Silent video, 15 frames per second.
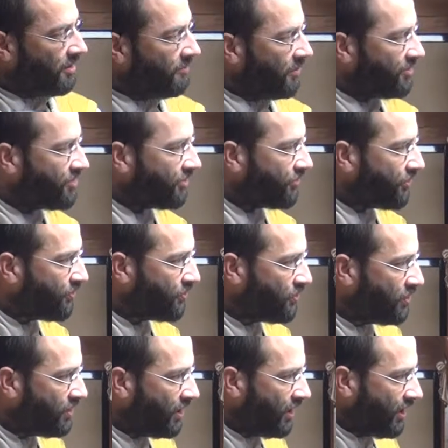my dear faithful,
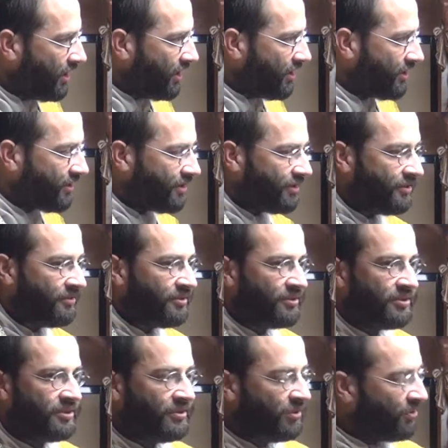in
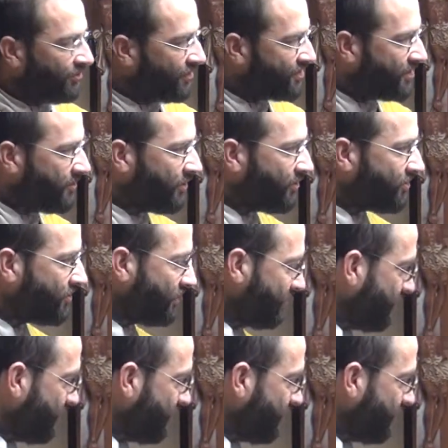the Old Testament,